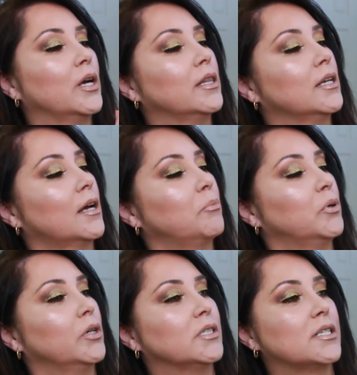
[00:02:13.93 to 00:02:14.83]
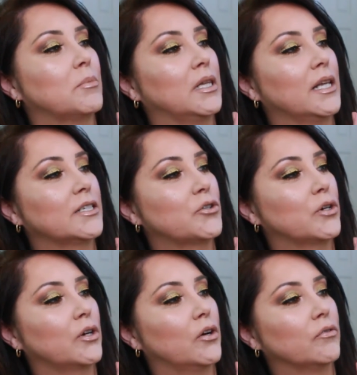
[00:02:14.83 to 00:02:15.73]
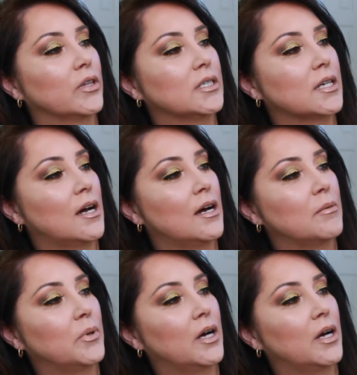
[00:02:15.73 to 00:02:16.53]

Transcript: and then I put some Electric over the top.